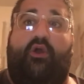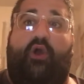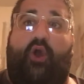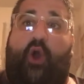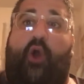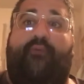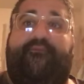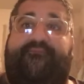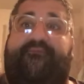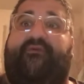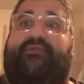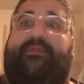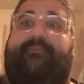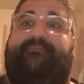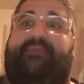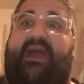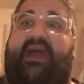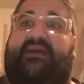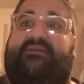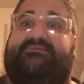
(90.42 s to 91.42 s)
hope for the
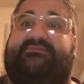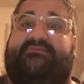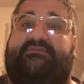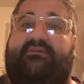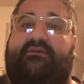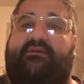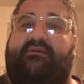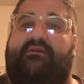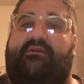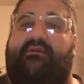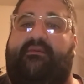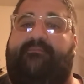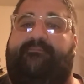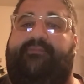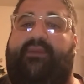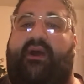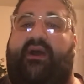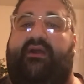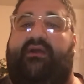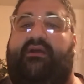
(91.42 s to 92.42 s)
best,
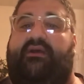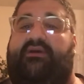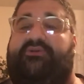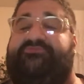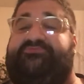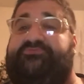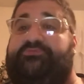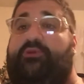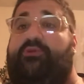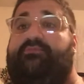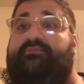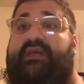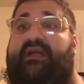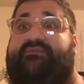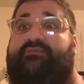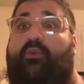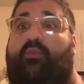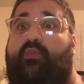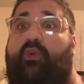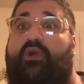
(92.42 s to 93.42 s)
but assume
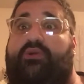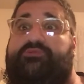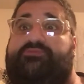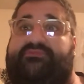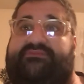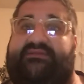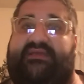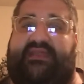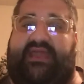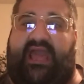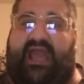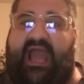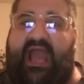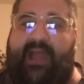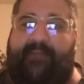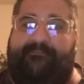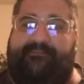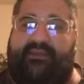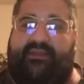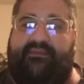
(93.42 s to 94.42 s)
that the worst was going to
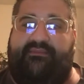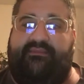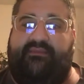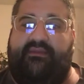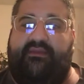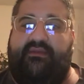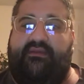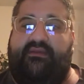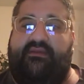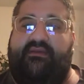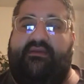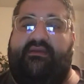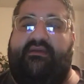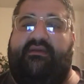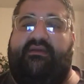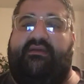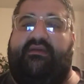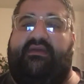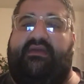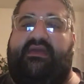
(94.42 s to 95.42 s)
happen.
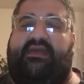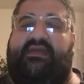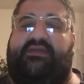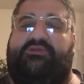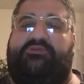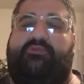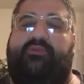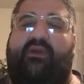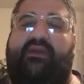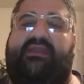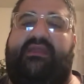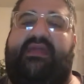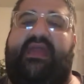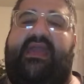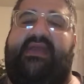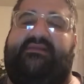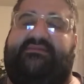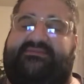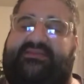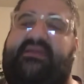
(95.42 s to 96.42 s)
In
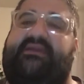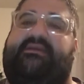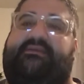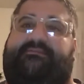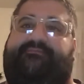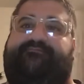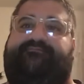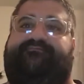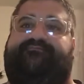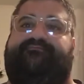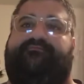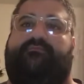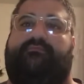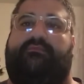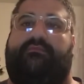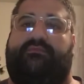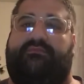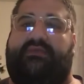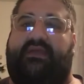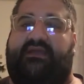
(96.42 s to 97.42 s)
2018,
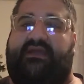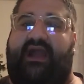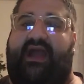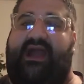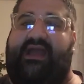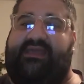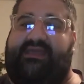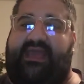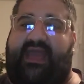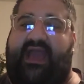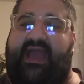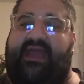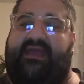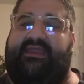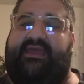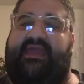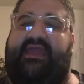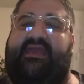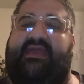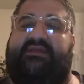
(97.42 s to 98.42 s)
the guy
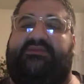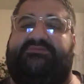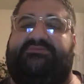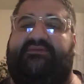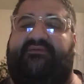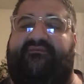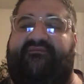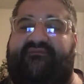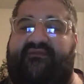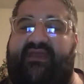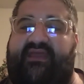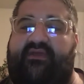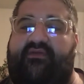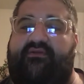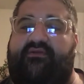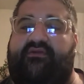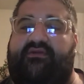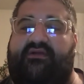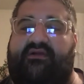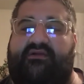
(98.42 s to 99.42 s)
had a
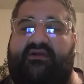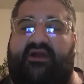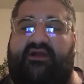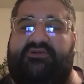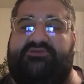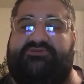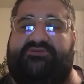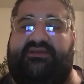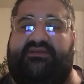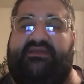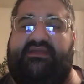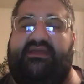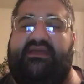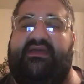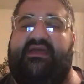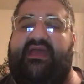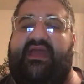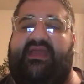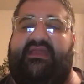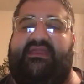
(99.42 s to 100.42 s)
severe concussion
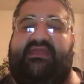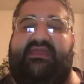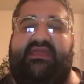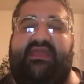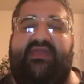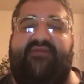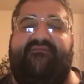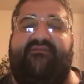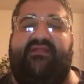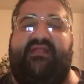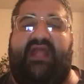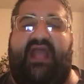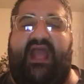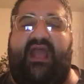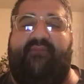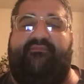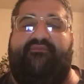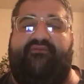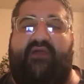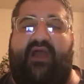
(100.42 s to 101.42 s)
and even
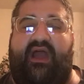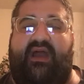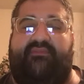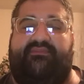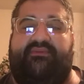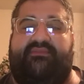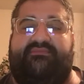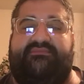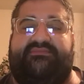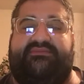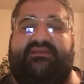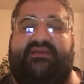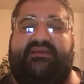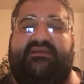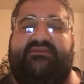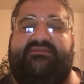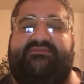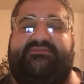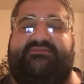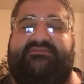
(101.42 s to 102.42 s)
had problems
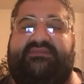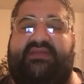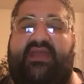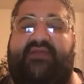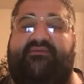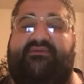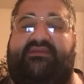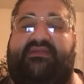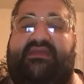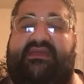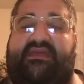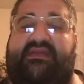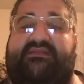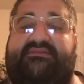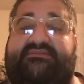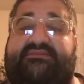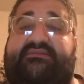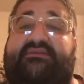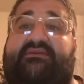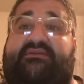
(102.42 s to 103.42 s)
staring
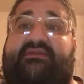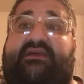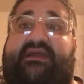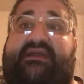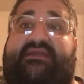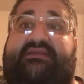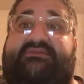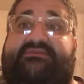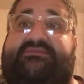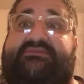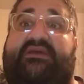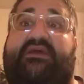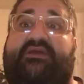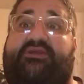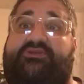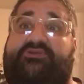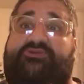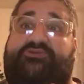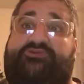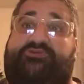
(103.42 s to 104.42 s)
into the lights
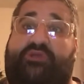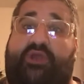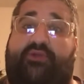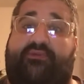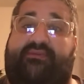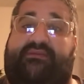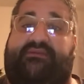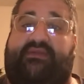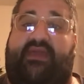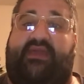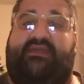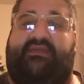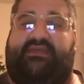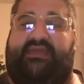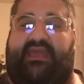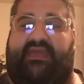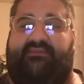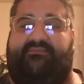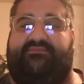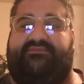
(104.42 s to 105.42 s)
during night
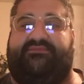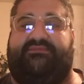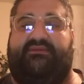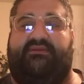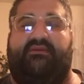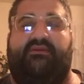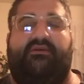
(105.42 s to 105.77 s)
games.